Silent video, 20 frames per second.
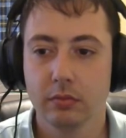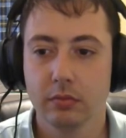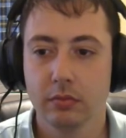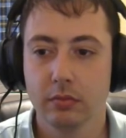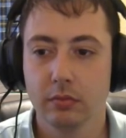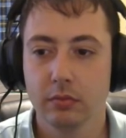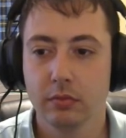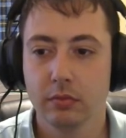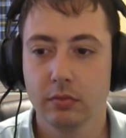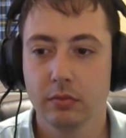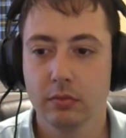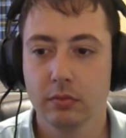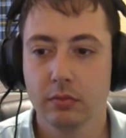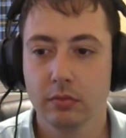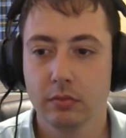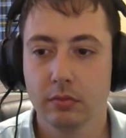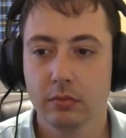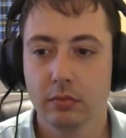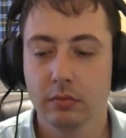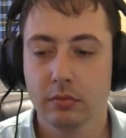
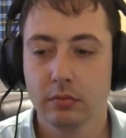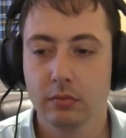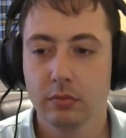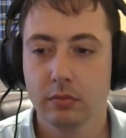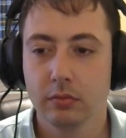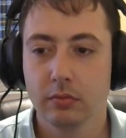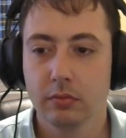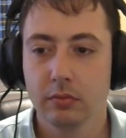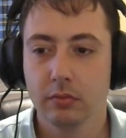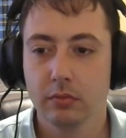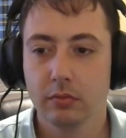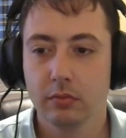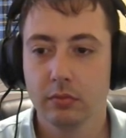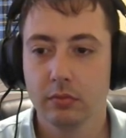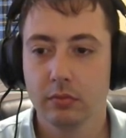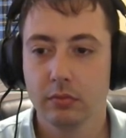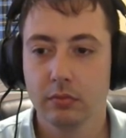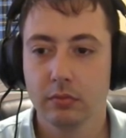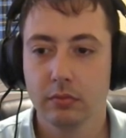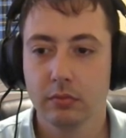
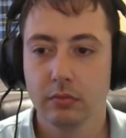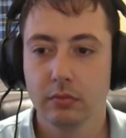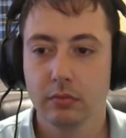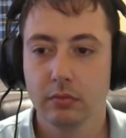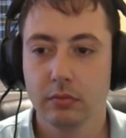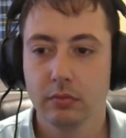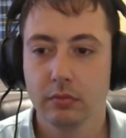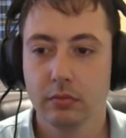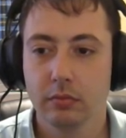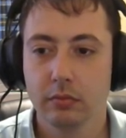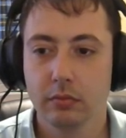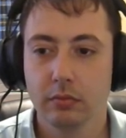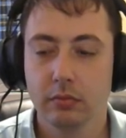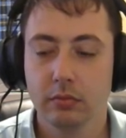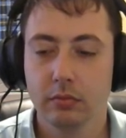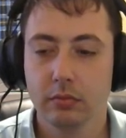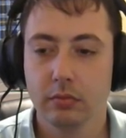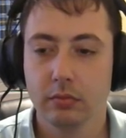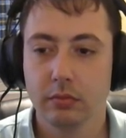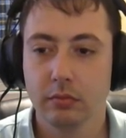
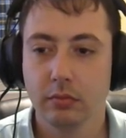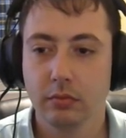No words are spoken by the person on screen.